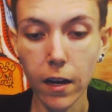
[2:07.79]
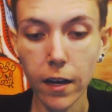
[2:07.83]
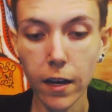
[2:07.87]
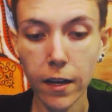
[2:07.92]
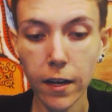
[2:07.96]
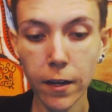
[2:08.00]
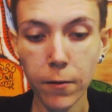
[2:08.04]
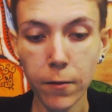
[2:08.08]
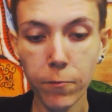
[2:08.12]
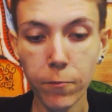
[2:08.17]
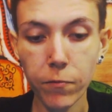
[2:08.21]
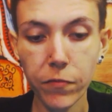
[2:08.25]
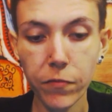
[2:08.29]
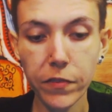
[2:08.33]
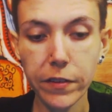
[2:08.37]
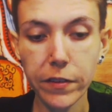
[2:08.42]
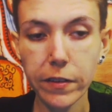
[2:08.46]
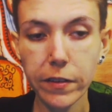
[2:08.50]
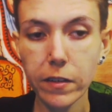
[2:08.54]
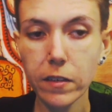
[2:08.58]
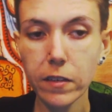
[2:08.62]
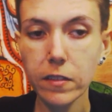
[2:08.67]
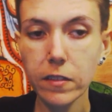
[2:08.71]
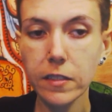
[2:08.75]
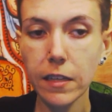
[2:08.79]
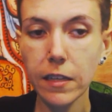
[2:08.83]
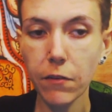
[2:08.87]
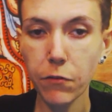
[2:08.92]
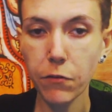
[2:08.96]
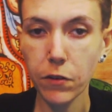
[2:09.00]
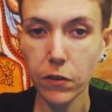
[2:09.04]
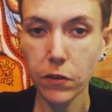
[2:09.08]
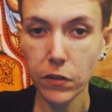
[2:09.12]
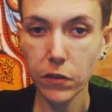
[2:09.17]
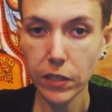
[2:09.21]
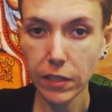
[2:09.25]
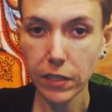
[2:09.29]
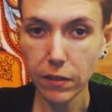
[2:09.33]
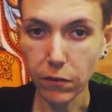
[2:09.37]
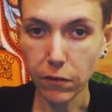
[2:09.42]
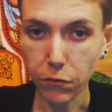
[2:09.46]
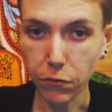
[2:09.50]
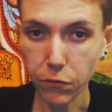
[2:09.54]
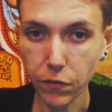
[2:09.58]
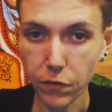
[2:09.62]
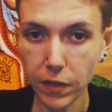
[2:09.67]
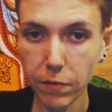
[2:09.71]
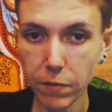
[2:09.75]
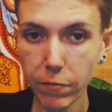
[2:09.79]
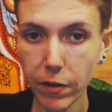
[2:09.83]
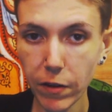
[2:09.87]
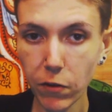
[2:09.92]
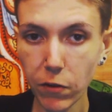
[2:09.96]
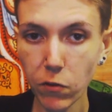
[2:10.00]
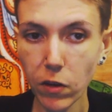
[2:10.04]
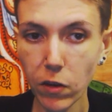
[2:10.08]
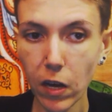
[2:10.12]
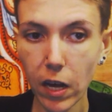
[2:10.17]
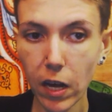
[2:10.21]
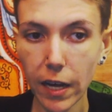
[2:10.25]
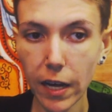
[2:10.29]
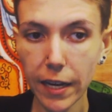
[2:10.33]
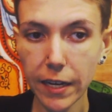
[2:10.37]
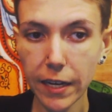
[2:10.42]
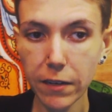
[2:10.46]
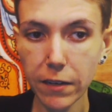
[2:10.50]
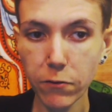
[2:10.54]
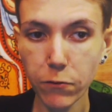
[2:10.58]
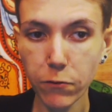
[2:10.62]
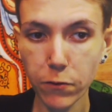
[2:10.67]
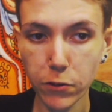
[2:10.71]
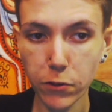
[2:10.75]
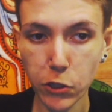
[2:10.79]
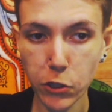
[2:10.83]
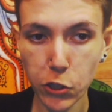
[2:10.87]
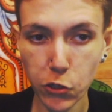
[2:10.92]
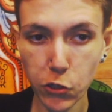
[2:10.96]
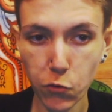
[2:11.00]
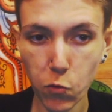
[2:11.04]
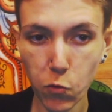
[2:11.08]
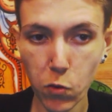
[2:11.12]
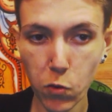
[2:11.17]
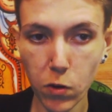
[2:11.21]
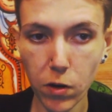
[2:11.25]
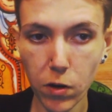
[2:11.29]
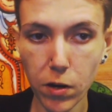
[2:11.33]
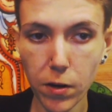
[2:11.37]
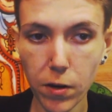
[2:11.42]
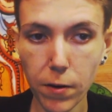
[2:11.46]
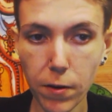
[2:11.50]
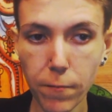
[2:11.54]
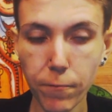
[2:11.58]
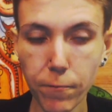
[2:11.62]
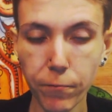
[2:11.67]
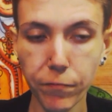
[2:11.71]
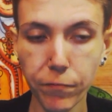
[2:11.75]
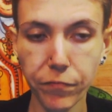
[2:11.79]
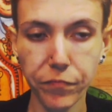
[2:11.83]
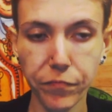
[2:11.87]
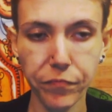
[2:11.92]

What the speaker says: Um, Definitely a female guide for sure.